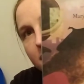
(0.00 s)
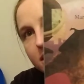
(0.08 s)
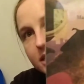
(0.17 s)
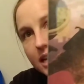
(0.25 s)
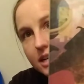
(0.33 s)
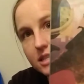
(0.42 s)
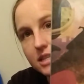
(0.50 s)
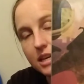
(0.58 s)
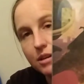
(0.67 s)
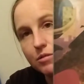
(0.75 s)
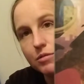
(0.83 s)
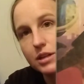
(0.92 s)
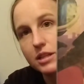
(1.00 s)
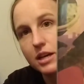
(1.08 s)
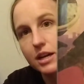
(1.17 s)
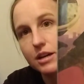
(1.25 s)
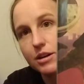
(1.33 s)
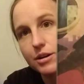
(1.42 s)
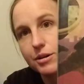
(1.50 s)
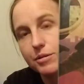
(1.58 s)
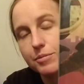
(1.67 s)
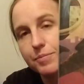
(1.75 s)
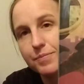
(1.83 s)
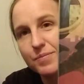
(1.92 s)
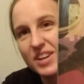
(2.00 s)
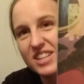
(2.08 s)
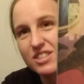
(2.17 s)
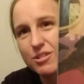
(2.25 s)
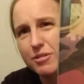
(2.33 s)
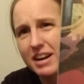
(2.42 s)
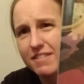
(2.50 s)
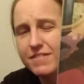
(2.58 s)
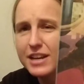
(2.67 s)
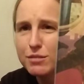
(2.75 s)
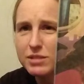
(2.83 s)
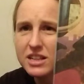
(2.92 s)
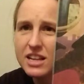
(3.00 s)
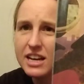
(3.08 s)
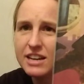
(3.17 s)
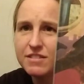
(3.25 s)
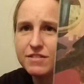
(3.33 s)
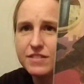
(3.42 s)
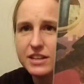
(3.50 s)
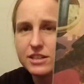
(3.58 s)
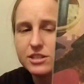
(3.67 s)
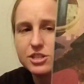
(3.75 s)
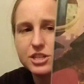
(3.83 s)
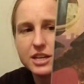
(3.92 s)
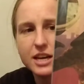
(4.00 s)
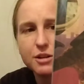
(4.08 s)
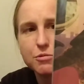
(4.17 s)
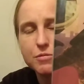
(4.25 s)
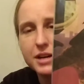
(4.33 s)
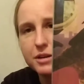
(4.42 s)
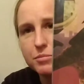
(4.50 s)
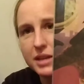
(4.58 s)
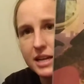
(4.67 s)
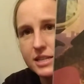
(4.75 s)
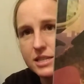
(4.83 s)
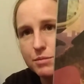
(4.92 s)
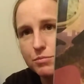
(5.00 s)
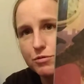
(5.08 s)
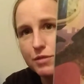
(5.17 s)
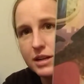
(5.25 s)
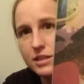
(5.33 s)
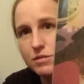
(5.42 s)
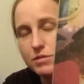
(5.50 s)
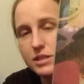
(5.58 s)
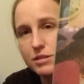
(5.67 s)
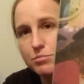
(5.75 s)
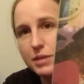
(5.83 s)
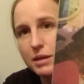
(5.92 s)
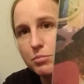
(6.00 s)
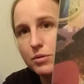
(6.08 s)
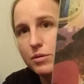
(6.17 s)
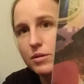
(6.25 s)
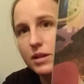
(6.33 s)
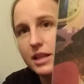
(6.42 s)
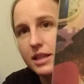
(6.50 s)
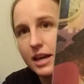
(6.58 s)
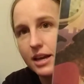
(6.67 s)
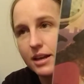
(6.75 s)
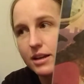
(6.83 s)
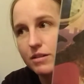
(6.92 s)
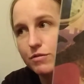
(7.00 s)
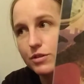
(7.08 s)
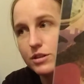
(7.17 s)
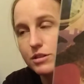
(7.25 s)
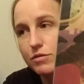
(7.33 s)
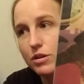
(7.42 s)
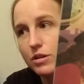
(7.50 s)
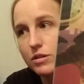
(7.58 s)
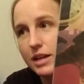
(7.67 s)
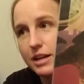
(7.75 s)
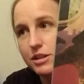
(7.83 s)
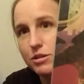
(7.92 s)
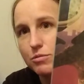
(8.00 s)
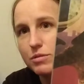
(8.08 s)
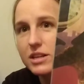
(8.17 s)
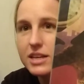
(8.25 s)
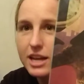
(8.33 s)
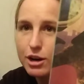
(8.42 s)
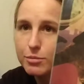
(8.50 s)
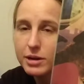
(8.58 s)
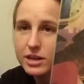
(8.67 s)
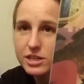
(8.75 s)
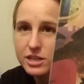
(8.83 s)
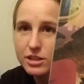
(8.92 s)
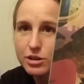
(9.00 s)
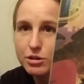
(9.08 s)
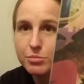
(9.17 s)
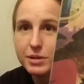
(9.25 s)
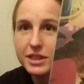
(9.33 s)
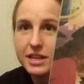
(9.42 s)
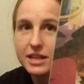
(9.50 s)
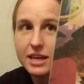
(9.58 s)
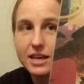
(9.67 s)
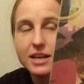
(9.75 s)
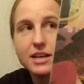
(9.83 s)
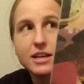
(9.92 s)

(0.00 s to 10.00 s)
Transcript: dancing with kind of her not so great family life, and she kind of randomly ends up friends with some people, and they first of all like don't really care about each other, but then they,